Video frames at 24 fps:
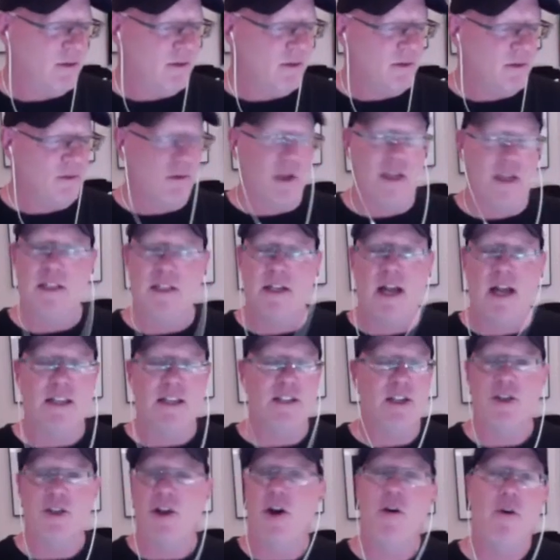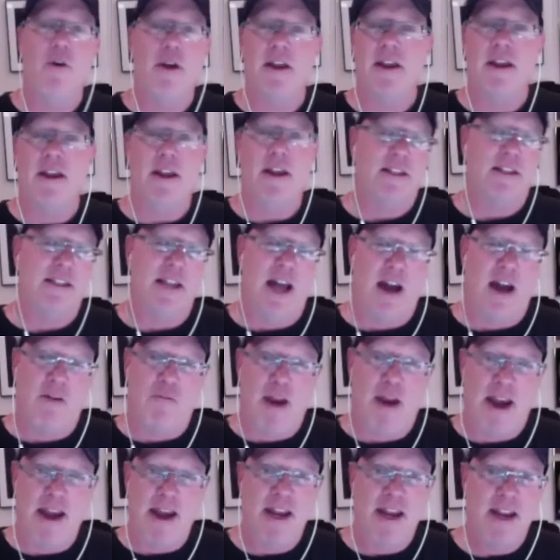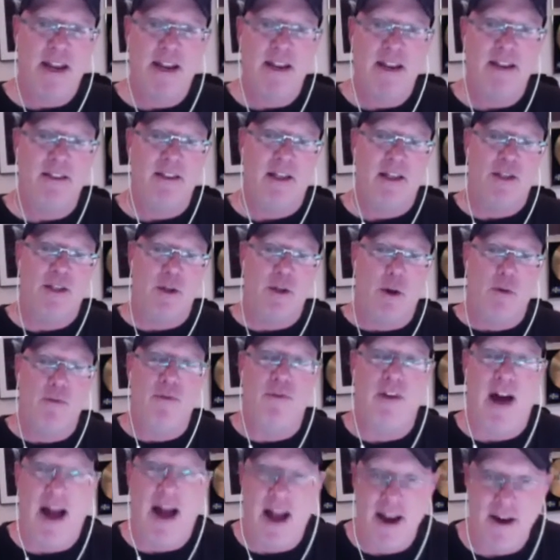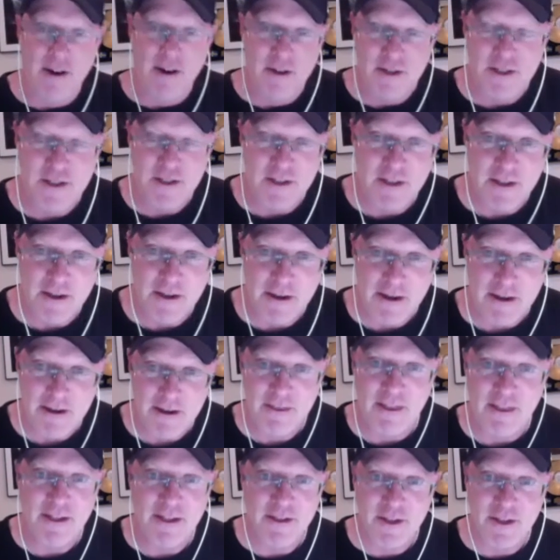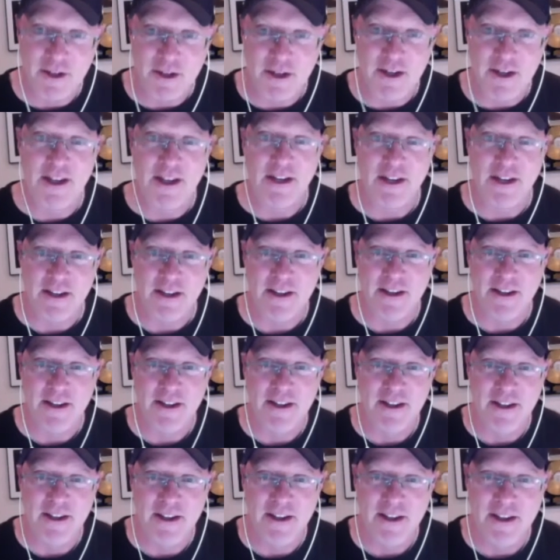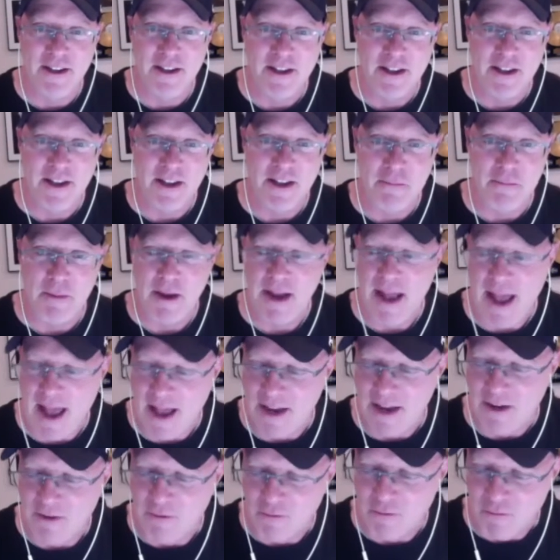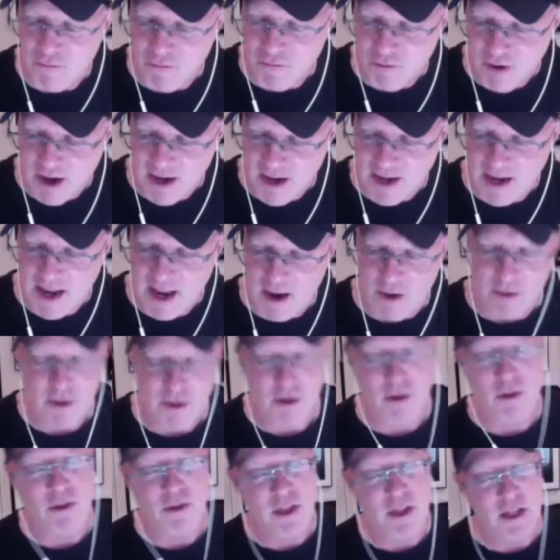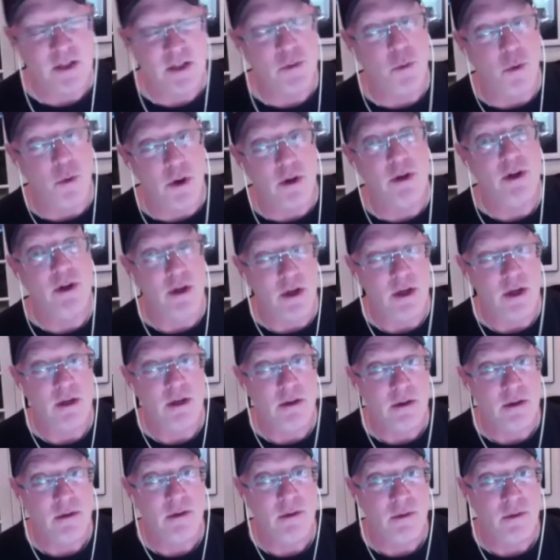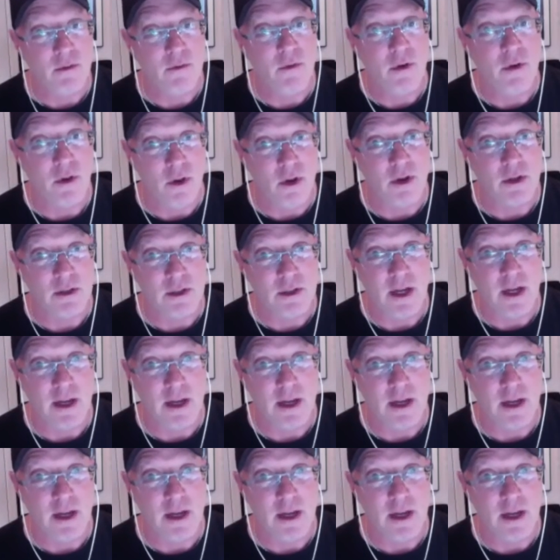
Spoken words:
it's not snowing, it's not raining, there's no fires. Things are good in Manhattan right now. You know, things weren't good for a long time.